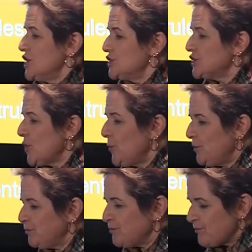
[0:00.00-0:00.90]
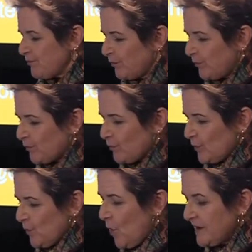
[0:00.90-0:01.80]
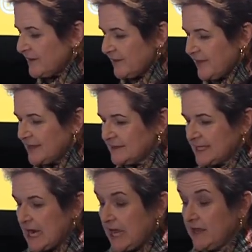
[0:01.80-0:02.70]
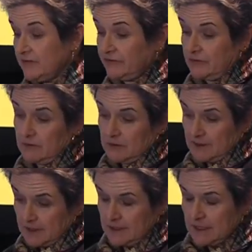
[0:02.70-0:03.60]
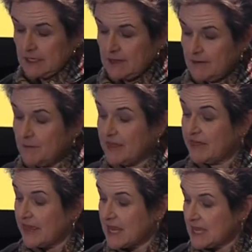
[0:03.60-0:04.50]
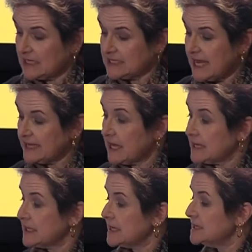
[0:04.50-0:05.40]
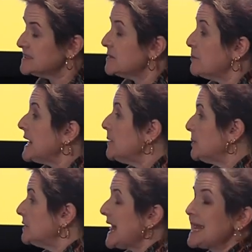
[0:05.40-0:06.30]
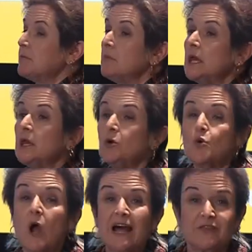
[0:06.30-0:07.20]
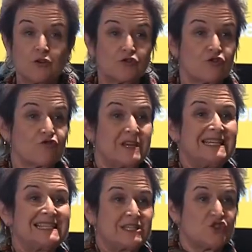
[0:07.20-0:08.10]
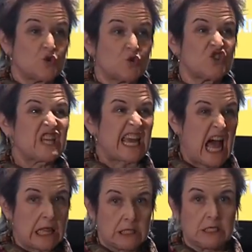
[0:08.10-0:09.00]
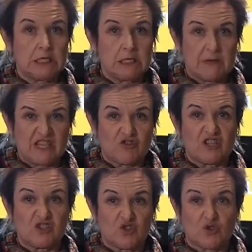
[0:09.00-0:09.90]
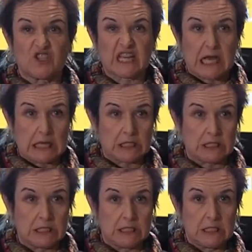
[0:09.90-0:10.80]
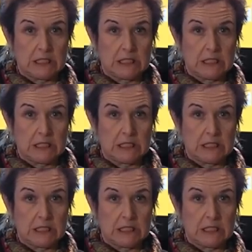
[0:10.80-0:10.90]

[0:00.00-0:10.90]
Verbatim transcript: So one of the things that I have been thinking and saying lately is that people like me who got their degrees in social psychology, my degrees in social psychology